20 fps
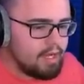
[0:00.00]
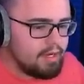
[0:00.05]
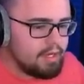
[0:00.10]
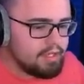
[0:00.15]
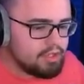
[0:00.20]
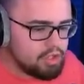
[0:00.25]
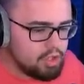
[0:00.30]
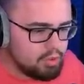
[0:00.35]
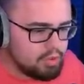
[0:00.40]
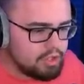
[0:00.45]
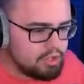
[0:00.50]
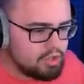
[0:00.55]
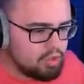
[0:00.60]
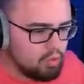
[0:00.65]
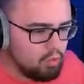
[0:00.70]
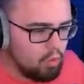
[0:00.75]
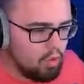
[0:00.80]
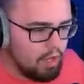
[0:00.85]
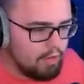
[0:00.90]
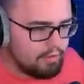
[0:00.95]
I need you to
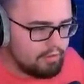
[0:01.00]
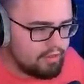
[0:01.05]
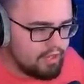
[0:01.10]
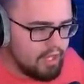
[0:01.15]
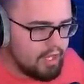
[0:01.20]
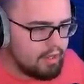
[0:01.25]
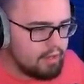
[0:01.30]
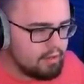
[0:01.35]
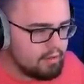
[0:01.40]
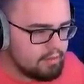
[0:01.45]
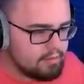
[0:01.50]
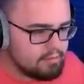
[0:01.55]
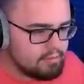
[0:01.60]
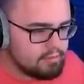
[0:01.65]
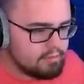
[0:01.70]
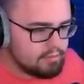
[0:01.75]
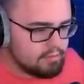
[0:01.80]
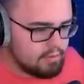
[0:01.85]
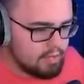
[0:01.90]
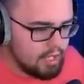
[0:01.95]
do one thing.
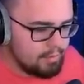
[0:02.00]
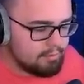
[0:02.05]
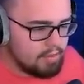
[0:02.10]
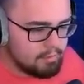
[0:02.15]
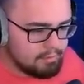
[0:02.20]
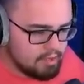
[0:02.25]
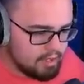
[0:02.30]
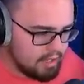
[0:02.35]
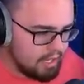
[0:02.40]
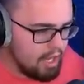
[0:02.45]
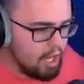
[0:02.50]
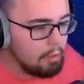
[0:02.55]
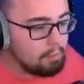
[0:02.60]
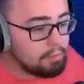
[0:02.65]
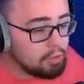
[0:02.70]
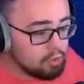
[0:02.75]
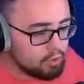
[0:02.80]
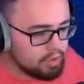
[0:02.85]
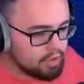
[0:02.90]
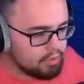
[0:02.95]
What? I'm gonna
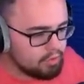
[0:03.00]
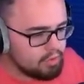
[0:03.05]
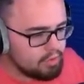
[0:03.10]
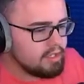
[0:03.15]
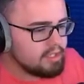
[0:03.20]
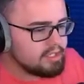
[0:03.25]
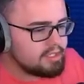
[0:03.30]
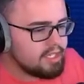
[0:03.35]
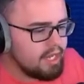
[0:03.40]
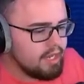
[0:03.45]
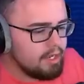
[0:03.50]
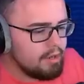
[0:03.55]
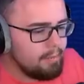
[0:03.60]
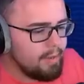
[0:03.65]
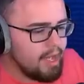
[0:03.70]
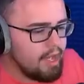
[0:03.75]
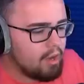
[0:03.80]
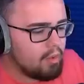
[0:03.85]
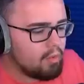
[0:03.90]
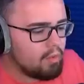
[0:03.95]
help you here.
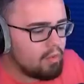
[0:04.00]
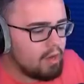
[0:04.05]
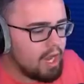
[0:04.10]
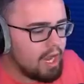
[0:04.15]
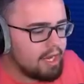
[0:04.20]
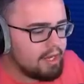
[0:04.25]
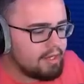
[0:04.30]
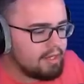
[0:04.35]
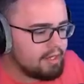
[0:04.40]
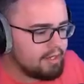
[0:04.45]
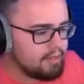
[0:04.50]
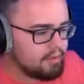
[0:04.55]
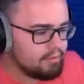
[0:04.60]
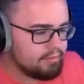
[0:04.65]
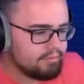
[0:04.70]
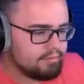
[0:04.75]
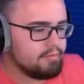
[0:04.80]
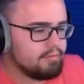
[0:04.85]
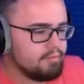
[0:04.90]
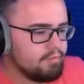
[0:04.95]
Stand about right here.
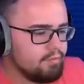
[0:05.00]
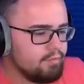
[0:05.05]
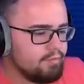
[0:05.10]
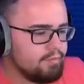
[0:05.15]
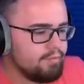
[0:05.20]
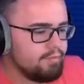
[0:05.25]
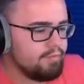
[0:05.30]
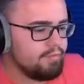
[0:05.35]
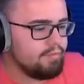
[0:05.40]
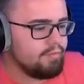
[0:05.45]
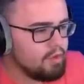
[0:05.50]
Okay.